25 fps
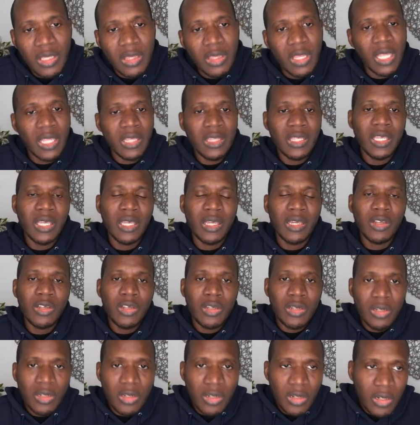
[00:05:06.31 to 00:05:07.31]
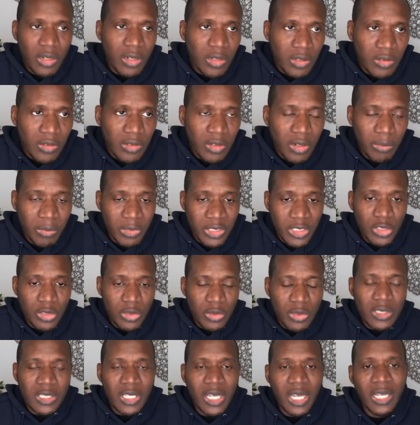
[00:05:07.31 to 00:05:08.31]
that they commit
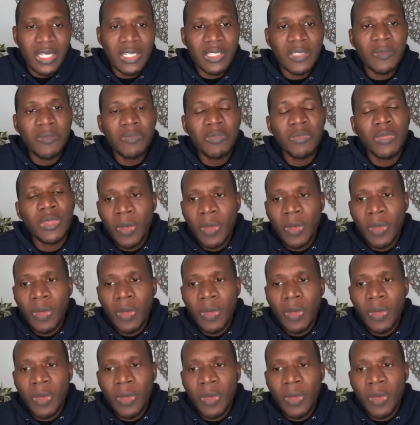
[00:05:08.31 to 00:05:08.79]
suicide.